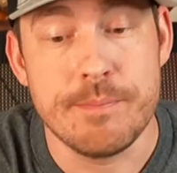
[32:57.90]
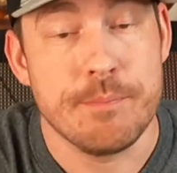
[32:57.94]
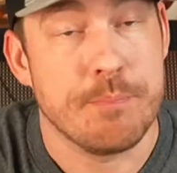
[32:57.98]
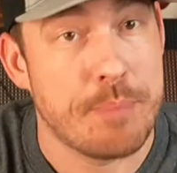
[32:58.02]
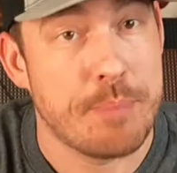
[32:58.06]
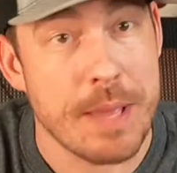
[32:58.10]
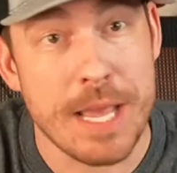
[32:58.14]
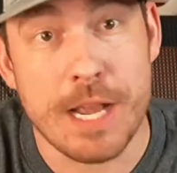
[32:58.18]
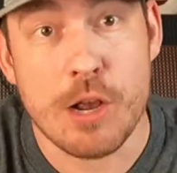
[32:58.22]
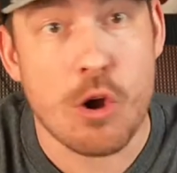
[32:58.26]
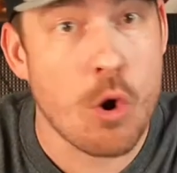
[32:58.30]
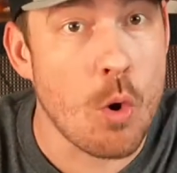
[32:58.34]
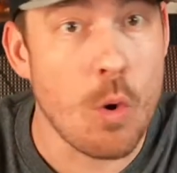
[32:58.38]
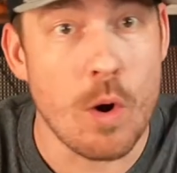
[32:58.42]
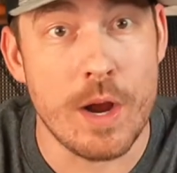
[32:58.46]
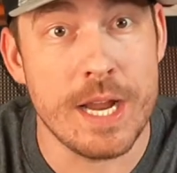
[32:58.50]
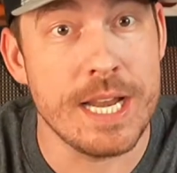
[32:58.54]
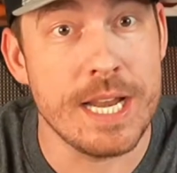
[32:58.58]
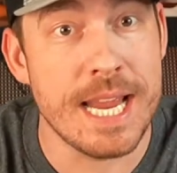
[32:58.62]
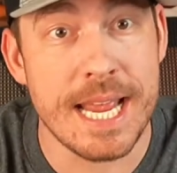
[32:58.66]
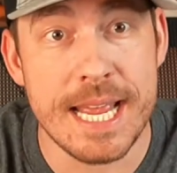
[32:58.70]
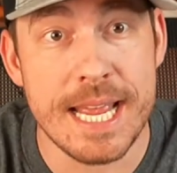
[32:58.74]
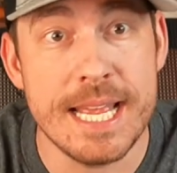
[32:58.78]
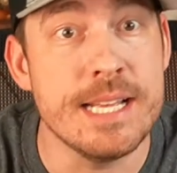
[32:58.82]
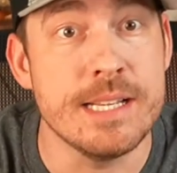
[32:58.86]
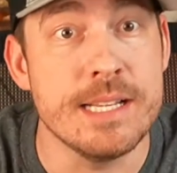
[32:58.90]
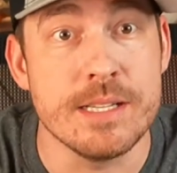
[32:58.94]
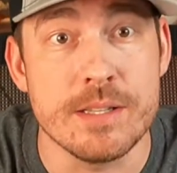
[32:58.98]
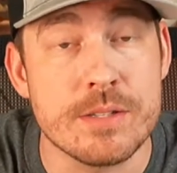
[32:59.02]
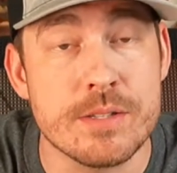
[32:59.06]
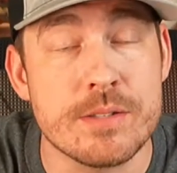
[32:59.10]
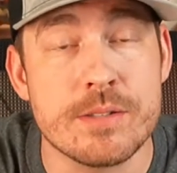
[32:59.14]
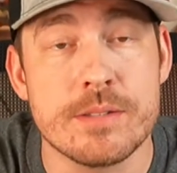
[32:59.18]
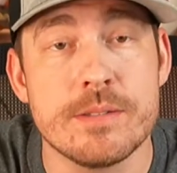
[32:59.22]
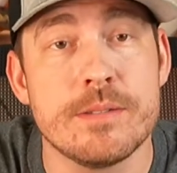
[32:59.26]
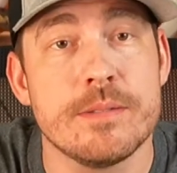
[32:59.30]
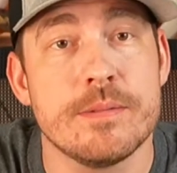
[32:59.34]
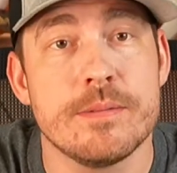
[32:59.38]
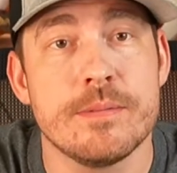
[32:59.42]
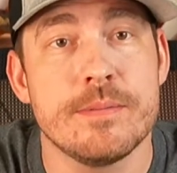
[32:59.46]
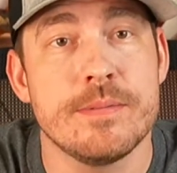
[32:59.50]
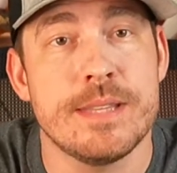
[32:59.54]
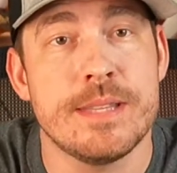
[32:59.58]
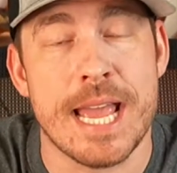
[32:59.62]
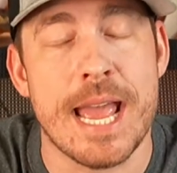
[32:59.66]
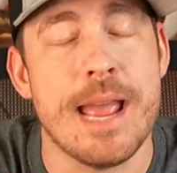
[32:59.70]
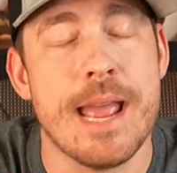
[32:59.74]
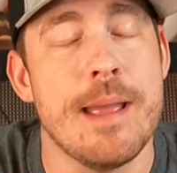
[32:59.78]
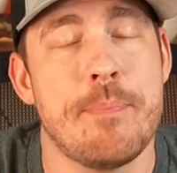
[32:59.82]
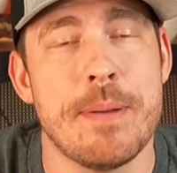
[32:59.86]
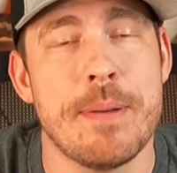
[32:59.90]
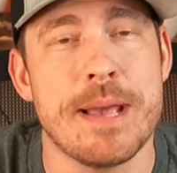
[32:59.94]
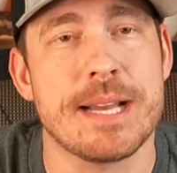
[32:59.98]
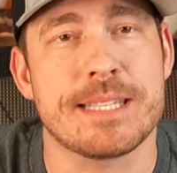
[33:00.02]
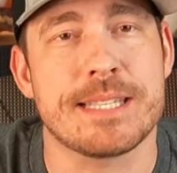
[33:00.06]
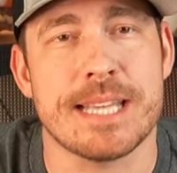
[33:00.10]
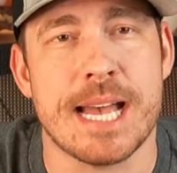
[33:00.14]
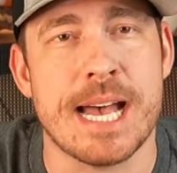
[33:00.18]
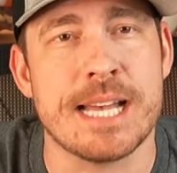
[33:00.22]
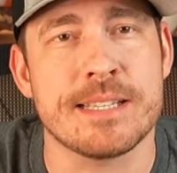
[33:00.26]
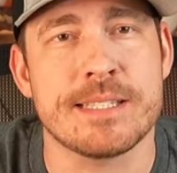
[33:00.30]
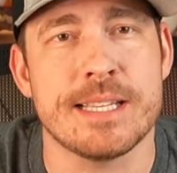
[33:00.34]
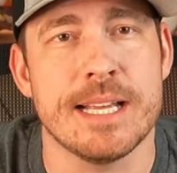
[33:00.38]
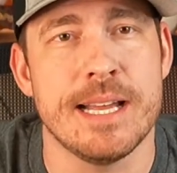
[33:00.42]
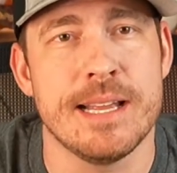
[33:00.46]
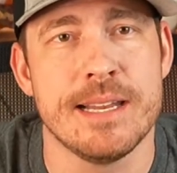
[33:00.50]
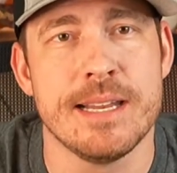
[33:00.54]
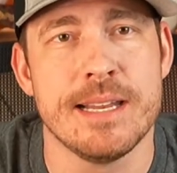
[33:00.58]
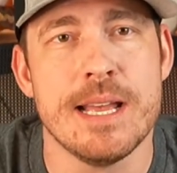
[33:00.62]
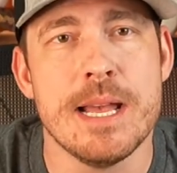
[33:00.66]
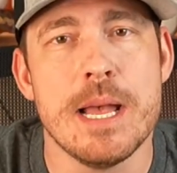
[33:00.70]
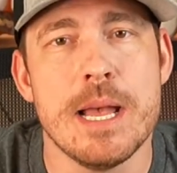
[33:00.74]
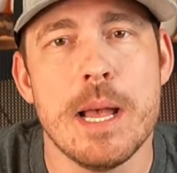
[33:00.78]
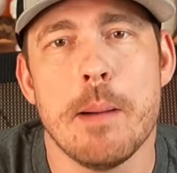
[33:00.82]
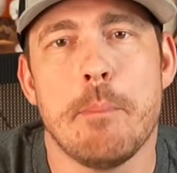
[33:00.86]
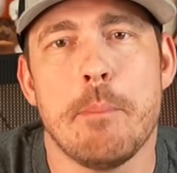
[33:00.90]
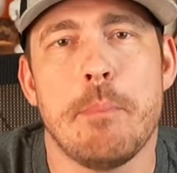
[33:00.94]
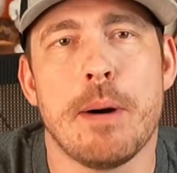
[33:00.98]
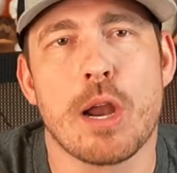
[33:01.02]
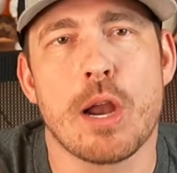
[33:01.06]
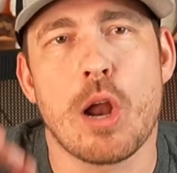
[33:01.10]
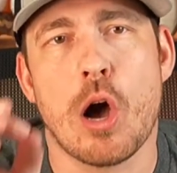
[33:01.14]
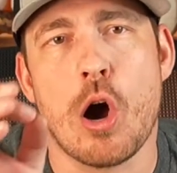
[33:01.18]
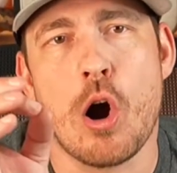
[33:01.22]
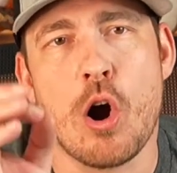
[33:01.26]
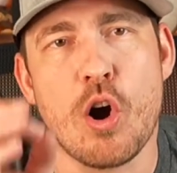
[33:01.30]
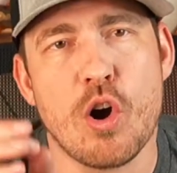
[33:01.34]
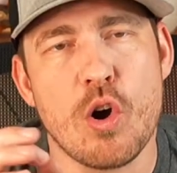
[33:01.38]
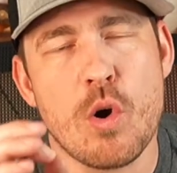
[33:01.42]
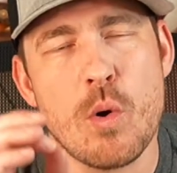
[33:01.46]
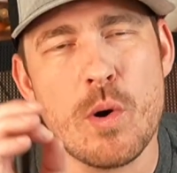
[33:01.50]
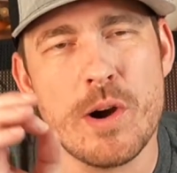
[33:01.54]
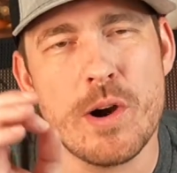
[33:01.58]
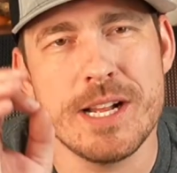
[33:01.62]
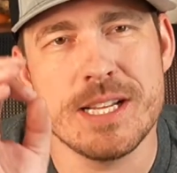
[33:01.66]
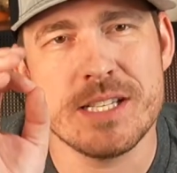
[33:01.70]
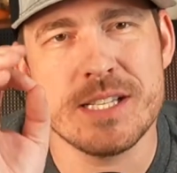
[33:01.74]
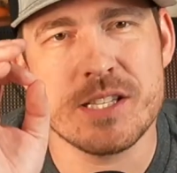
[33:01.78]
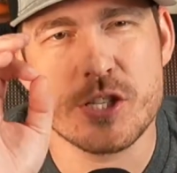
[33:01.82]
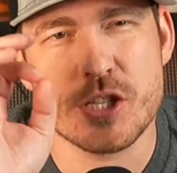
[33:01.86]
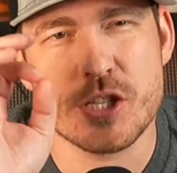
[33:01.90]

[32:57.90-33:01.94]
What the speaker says: Bitcoin is the apex asset, but altcoins